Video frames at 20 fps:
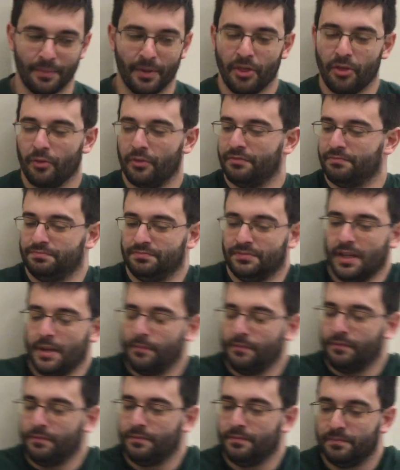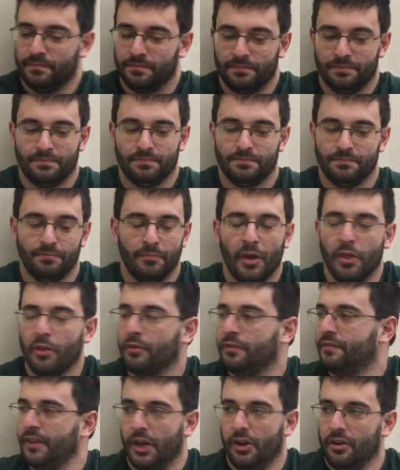the mother
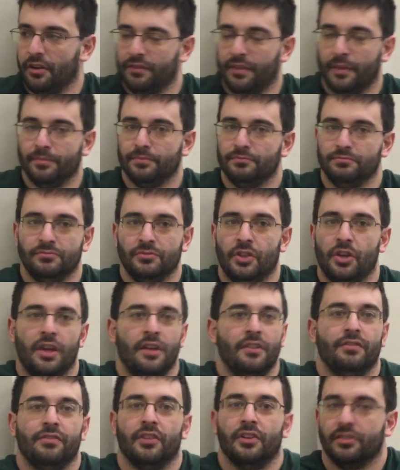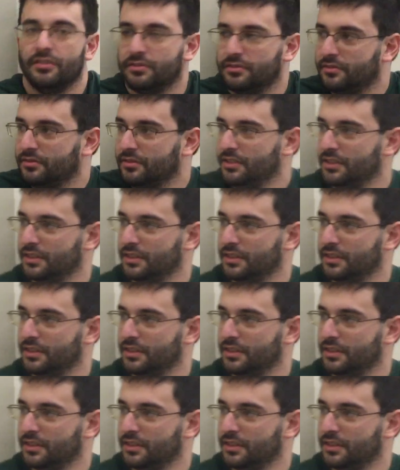figure, if I'm looking for